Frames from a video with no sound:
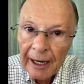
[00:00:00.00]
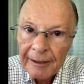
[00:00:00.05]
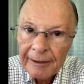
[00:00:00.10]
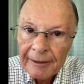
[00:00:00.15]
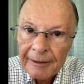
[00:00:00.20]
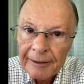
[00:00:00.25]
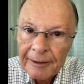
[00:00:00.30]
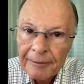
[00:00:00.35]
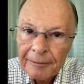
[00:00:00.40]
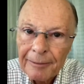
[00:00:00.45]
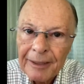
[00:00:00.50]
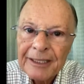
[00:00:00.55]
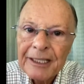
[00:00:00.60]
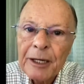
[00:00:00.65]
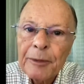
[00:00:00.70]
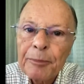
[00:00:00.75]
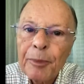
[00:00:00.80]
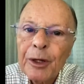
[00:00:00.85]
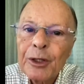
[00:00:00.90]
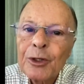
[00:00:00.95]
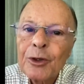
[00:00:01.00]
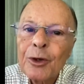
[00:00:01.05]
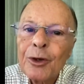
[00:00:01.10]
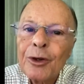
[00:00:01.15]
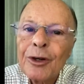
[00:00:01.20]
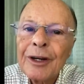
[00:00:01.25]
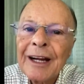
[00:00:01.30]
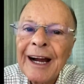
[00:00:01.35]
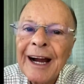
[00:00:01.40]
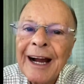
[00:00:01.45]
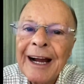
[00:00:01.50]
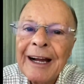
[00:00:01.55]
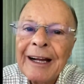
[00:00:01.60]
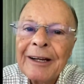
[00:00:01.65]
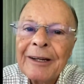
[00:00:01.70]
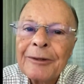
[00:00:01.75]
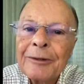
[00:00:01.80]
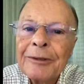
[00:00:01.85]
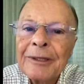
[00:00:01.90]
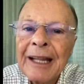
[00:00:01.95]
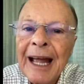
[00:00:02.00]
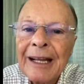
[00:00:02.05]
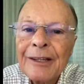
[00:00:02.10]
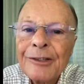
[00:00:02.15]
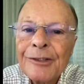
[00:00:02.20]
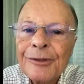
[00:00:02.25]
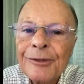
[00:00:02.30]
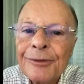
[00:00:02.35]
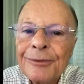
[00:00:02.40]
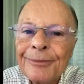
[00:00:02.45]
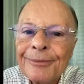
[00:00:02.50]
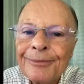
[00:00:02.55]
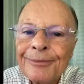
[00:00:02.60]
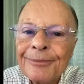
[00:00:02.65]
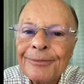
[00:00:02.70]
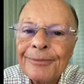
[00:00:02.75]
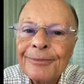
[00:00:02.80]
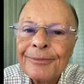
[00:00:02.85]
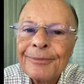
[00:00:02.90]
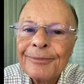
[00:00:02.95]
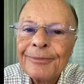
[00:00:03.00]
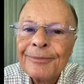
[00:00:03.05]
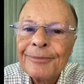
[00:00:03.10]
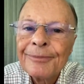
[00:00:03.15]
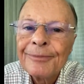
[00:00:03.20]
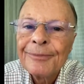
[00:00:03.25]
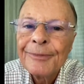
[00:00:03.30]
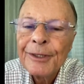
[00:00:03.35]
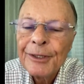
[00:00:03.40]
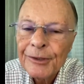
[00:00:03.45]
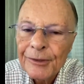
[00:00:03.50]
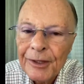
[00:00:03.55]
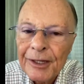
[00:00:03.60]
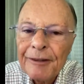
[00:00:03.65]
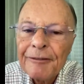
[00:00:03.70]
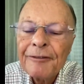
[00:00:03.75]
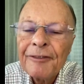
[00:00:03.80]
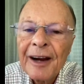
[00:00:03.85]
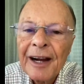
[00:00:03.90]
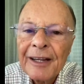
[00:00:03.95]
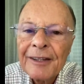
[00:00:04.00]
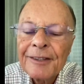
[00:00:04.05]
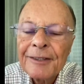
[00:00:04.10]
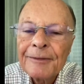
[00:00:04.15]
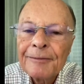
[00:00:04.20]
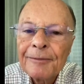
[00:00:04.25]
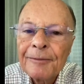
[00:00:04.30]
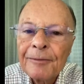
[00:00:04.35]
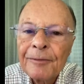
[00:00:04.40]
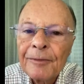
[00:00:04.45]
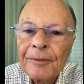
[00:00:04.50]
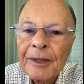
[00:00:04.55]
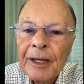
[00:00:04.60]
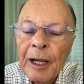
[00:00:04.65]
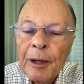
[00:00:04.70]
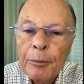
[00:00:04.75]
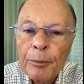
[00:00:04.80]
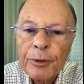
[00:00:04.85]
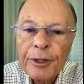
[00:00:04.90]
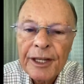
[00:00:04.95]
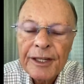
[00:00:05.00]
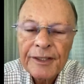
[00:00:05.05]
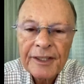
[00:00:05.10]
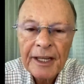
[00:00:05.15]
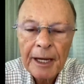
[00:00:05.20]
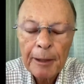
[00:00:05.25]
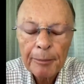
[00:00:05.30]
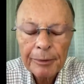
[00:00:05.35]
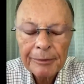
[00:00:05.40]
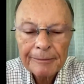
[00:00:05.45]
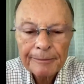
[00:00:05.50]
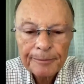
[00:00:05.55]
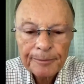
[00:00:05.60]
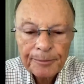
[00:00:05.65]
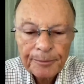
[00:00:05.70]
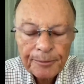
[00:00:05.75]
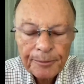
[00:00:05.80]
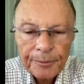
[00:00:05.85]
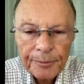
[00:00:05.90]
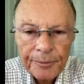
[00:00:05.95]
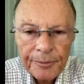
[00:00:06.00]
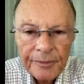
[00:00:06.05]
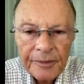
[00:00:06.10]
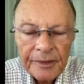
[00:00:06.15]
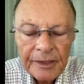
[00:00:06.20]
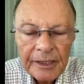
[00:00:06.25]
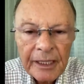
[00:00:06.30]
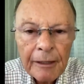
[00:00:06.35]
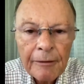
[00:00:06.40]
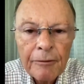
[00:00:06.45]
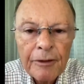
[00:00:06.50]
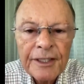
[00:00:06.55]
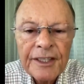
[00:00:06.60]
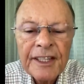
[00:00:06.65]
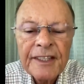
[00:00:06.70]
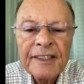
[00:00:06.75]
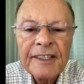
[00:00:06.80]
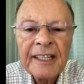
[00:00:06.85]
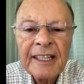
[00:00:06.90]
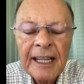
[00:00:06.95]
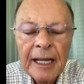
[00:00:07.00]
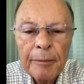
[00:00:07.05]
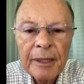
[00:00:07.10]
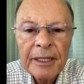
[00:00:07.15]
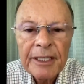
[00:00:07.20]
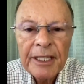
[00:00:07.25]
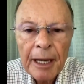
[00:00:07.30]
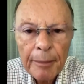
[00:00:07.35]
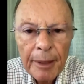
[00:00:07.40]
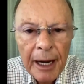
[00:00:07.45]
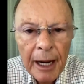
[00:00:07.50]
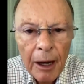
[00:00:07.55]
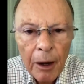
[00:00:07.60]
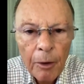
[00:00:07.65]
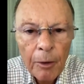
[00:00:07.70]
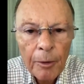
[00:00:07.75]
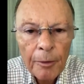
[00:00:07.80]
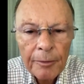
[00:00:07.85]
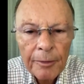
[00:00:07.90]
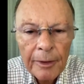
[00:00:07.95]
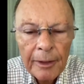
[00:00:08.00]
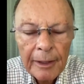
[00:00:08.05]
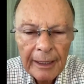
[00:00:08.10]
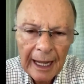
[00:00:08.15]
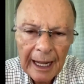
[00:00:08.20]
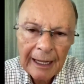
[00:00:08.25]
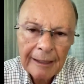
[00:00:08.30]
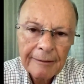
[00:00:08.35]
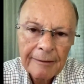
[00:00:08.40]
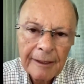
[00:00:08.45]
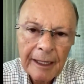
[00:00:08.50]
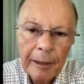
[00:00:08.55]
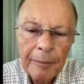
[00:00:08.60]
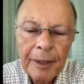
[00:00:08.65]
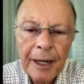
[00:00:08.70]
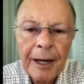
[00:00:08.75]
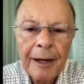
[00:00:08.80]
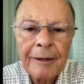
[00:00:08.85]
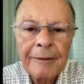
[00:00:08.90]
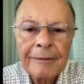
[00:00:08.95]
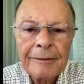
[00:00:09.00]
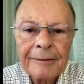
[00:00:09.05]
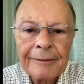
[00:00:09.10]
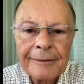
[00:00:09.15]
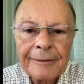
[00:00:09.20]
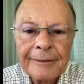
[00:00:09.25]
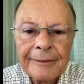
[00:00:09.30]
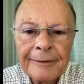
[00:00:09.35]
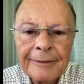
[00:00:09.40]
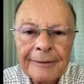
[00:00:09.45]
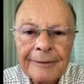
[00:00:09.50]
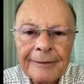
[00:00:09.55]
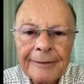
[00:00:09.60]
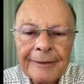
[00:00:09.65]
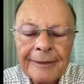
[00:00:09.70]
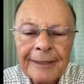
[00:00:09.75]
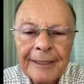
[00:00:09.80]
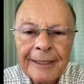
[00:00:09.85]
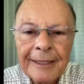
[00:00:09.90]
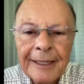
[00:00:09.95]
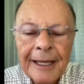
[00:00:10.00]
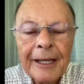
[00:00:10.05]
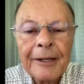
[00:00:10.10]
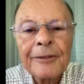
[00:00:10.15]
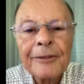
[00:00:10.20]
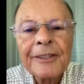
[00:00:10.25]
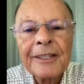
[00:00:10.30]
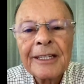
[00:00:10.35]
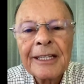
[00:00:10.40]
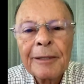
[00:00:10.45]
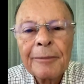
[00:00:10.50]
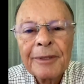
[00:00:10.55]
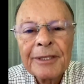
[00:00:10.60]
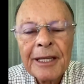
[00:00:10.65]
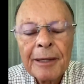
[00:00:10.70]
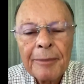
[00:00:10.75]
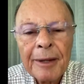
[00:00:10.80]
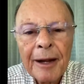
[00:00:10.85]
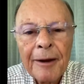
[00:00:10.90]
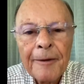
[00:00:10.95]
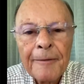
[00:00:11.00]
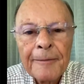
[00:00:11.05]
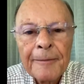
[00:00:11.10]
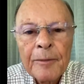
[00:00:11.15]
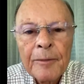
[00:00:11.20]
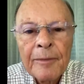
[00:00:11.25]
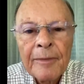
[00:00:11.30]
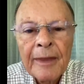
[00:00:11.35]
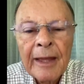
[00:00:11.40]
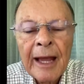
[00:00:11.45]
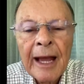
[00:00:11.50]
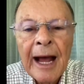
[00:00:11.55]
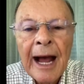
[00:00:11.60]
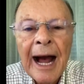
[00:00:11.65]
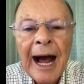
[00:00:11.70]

He cannot touch you, right? But he can bring the traps. He can set up the traps for you to fall into. Like Abraham, for example. Abraham, everybody knows about Abraham.